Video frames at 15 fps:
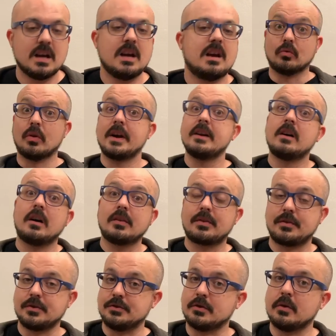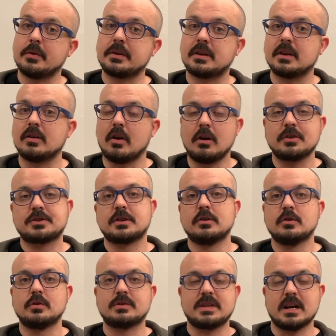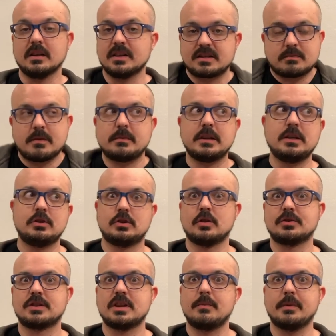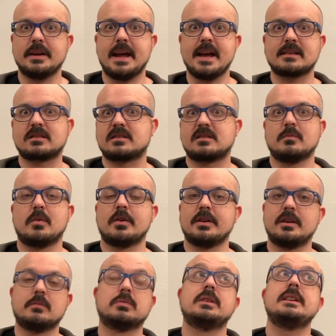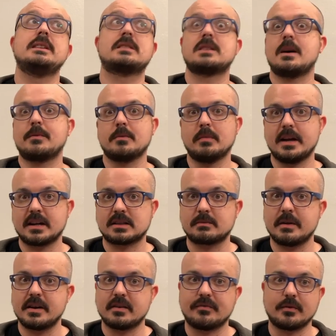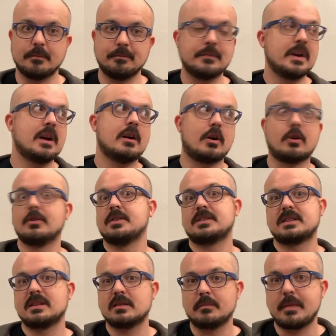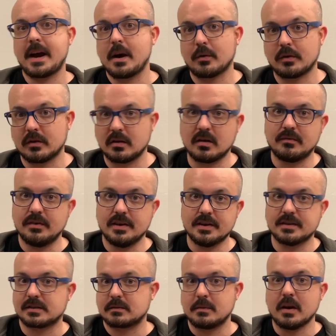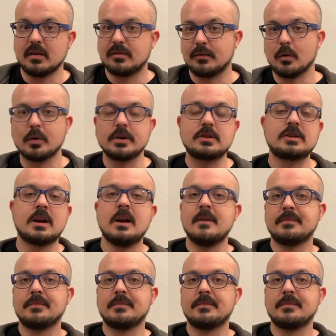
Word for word: Right off, the druid can also tell us. Maybe he shows up and asks the party to please stop the Black Spider from harnessing the power of the spell forge.